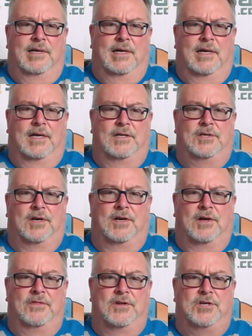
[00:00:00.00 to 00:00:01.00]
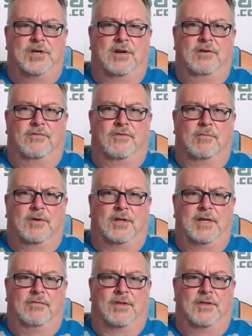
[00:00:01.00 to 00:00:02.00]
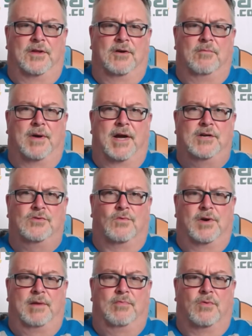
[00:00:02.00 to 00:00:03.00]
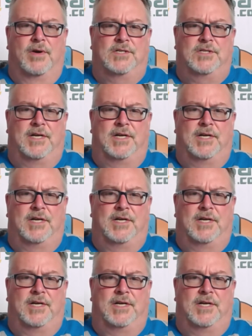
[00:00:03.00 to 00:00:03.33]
took it on the chin from Cleveland there by 20 points.